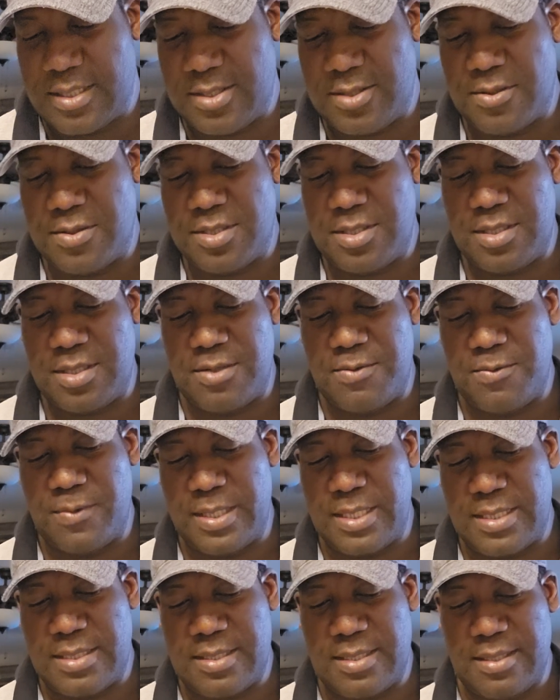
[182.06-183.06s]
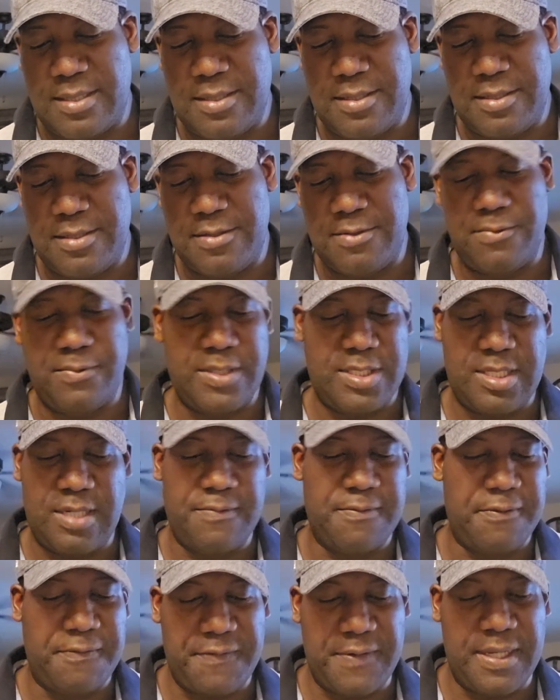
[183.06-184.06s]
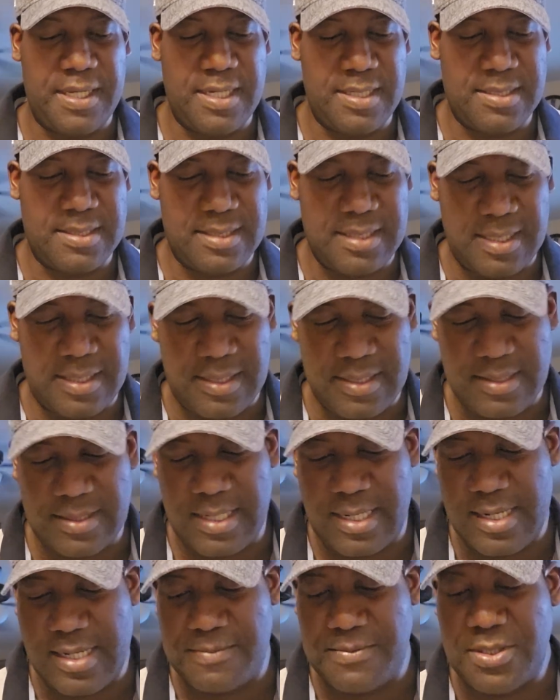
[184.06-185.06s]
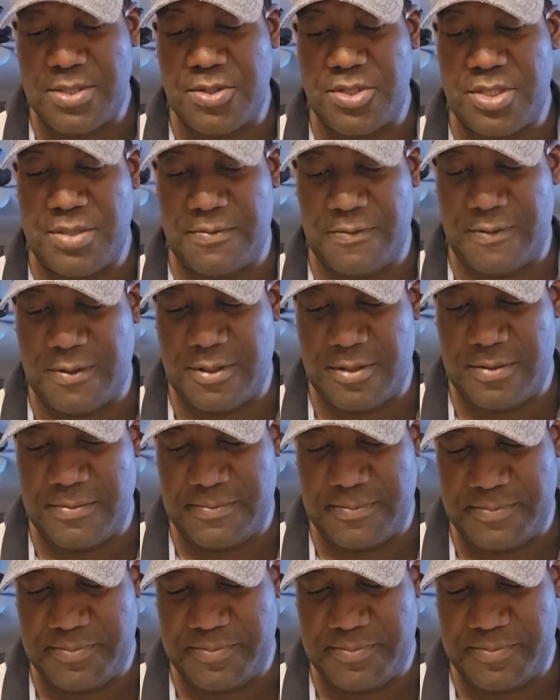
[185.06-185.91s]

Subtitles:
associated with whichever phase it is that I'm searching for?